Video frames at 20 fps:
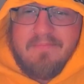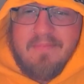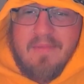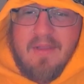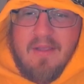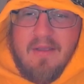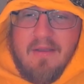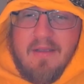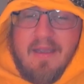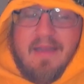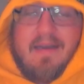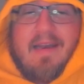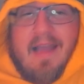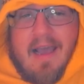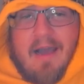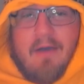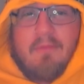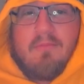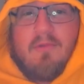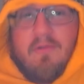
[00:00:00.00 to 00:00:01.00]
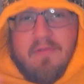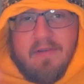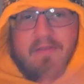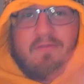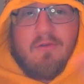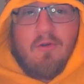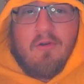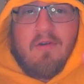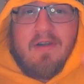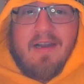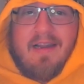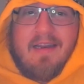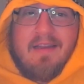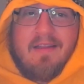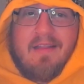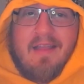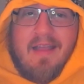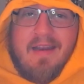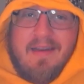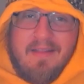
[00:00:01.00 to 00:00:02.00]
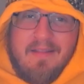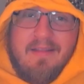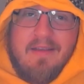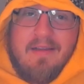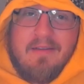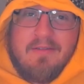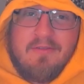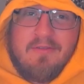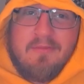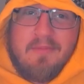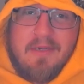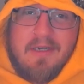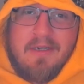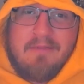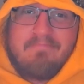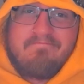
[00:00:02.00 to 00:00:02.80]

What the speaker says: Okay, now moving forward, anything else from here?